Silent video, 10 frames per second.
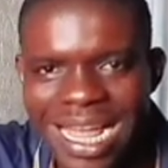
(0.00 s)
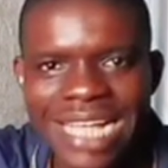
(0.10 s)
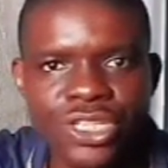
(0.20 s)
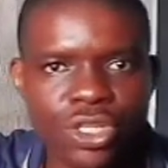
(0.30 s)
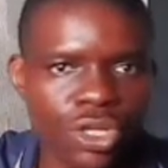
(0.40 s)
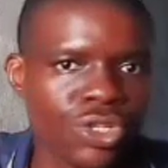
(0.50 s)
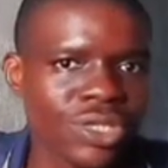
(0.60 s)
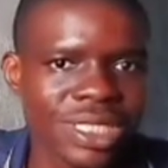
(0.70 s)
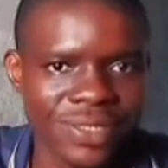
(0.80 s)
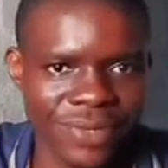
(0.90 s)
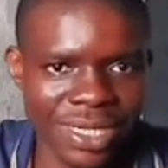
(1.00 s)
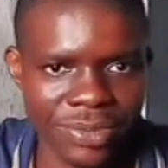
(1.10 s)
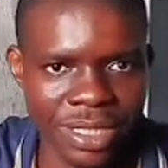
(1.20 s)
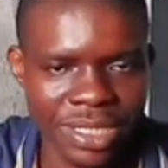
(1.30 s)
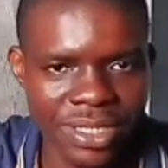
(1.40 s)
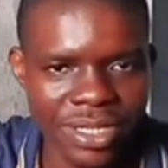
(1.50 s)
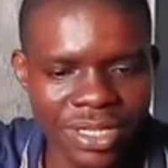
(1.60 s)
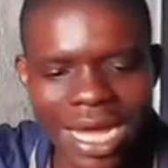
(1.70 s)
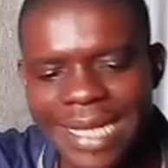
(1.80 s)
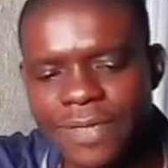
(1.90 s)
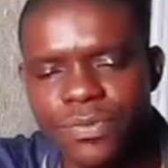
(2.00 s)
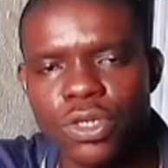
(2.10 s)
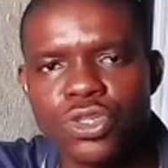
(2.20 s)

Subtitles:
and study those things very well, right?